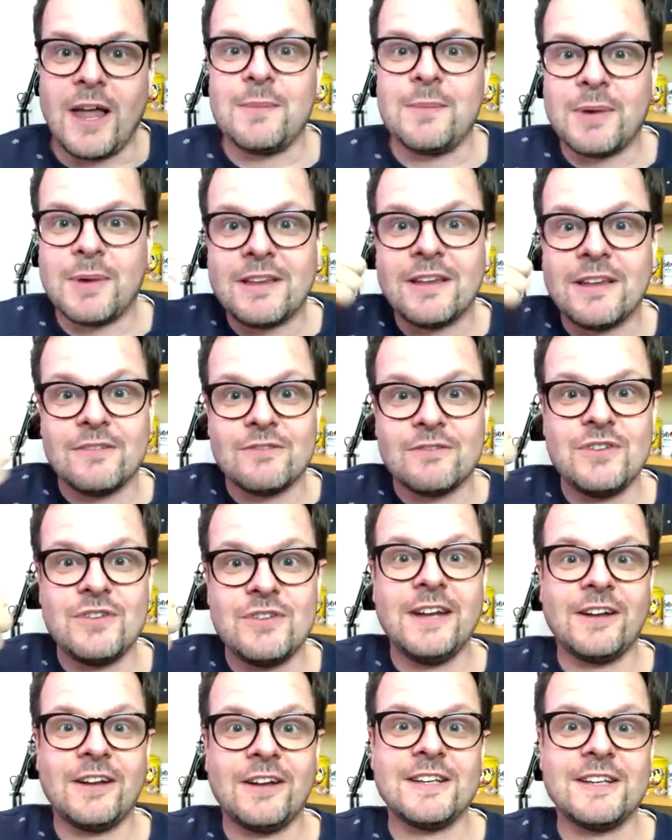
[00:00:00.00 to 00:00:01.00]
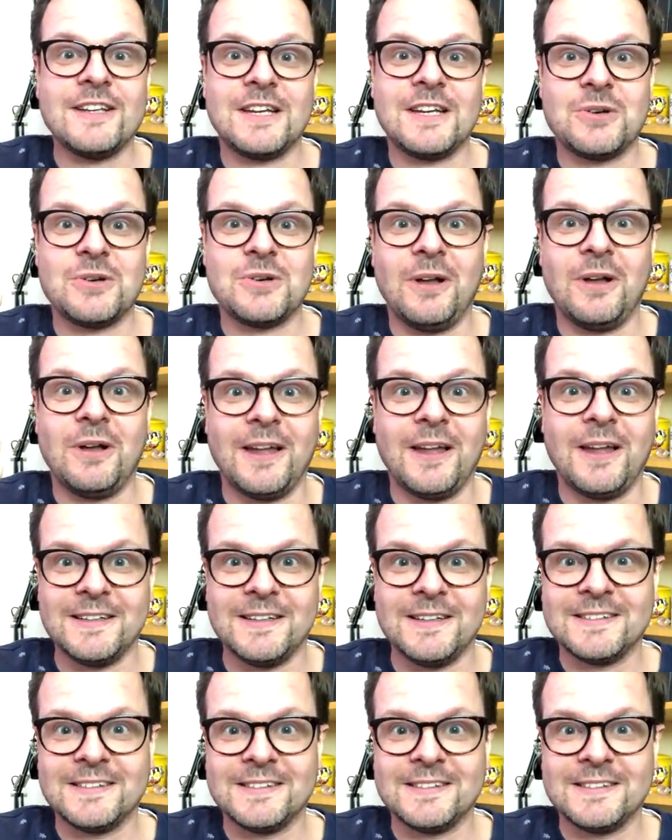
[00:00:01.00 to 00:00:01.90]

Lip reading: But really nice that you're online.